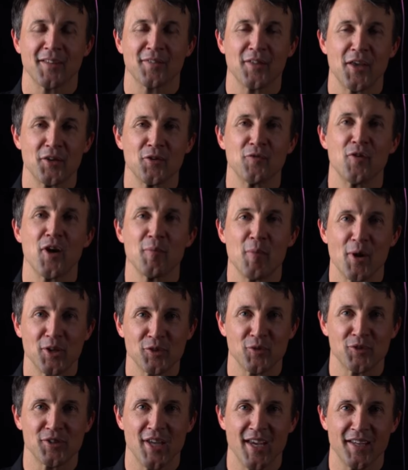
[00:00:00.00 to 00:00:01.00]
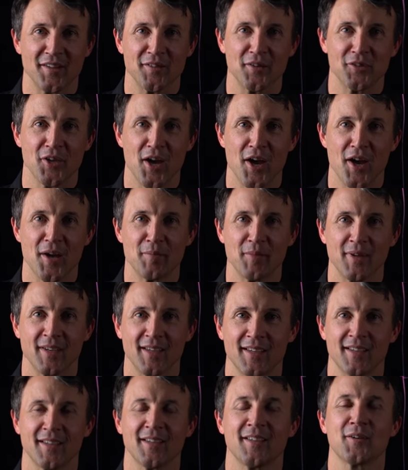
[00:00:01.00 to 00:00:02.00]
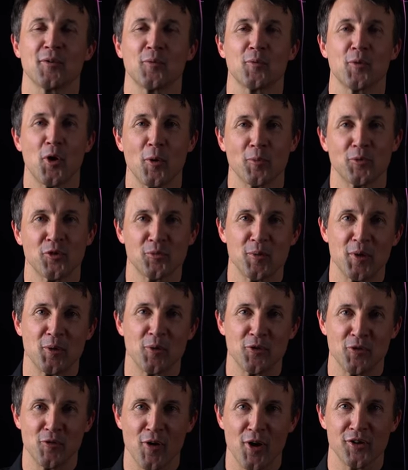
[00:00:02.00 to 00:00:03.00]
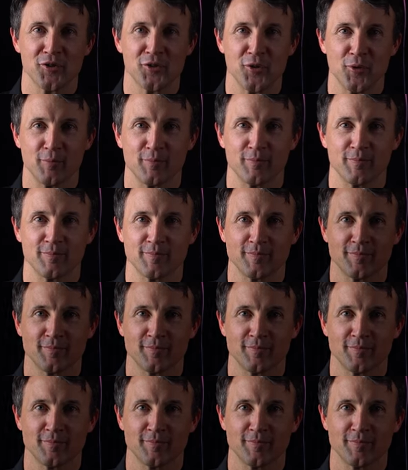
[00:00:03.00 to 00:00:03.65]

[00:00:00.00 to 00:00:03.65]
Thank you very much for taking the time we hope to speak with you very soon.